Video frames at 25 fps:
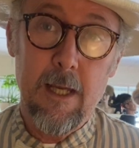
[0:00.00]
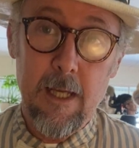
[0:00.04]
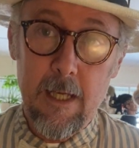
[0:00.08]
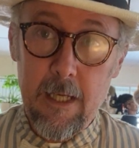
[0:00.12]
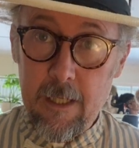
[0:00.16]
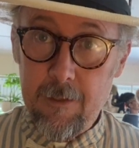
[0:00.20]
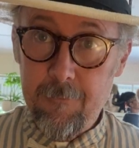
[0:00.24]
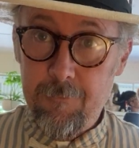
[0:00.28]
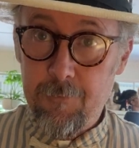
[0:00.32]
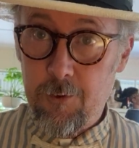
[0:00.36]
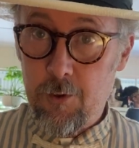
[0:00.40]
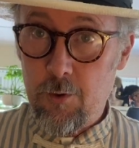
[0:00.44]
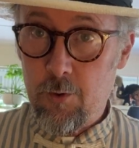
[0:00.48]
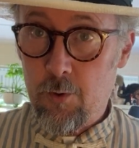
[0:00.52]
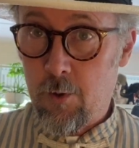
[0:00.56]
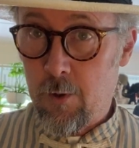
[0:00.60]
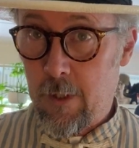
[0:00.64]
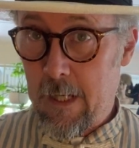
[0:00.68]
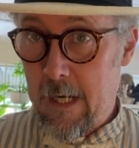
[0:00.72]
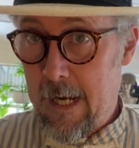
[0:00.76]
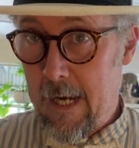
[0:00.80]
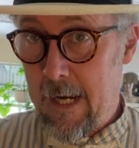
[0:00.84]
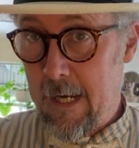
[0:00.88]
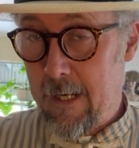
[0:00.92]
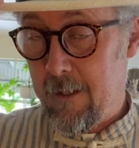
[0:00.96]
If you've
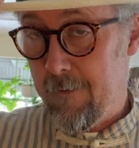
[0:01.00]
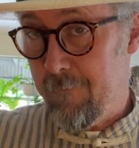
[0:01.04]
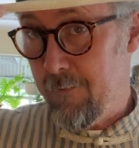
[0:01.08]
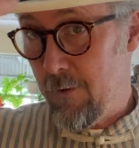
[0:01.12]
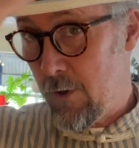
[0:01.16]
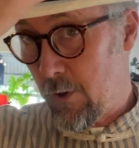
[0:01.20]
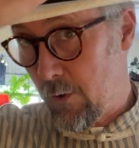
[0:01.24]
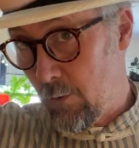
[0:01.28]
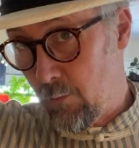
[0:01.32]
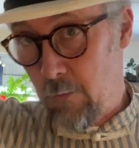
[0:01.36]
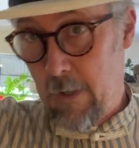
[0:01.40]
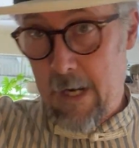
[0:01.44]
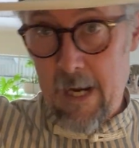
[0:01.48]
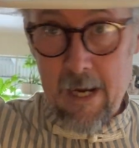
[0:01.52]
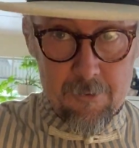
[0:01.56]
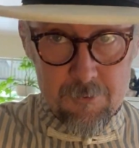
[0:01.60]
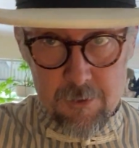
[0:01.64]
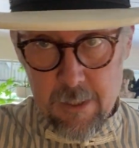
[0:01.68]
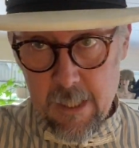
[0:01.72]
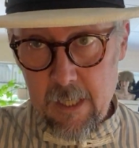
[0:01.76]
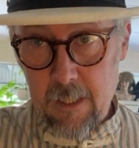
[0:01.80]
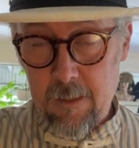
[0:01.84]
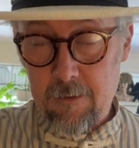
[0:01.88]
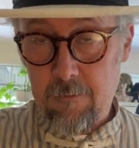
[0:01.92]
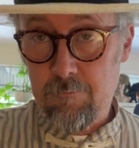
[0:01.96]
got a round
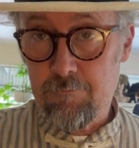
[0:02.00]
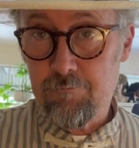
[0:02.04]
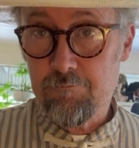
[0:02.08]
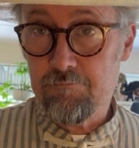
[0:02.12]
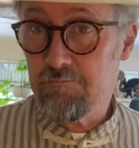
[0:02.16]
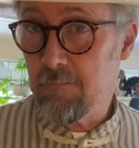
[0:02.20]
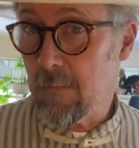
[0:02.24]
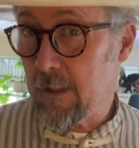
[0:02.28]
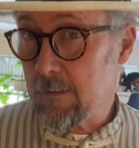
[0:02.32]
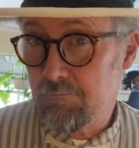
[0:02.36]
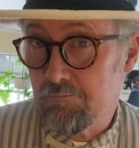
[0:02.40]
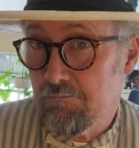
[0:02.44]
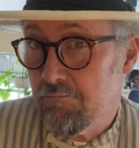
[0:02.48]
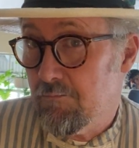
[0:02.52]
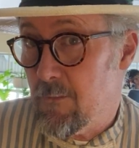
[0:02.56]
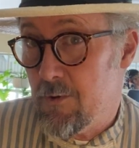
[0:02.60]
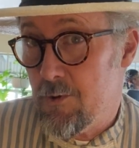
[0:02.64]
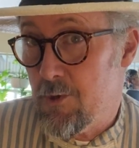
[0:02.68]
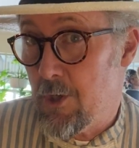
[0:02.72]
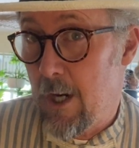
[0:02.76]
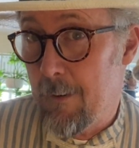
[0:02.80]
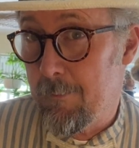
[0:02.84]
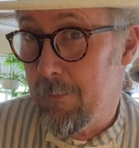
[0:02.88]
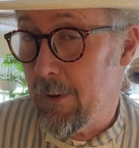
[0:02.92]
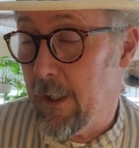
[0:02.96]
head, like
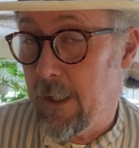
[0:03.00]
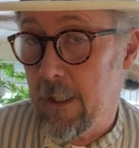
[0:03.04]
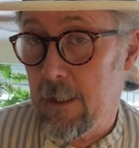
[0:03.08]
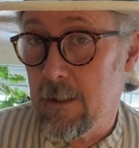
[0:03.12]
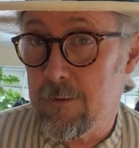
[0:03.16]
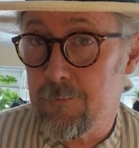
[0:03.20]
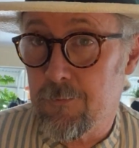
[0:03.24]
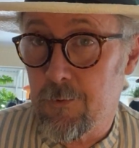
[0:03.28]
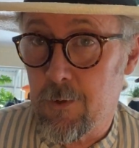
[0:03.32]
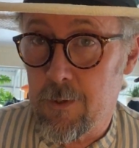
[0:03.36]
Japanese for